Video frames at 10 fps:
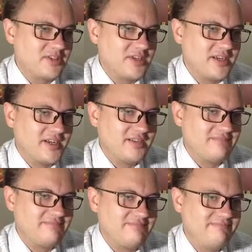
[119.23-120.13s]
try it.
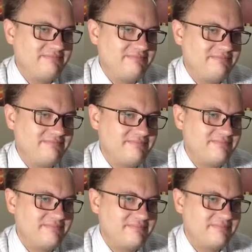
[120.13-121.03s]

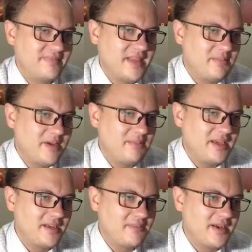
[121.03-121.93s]
That might
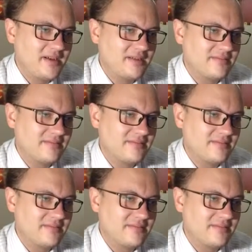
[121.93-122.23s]
make it better.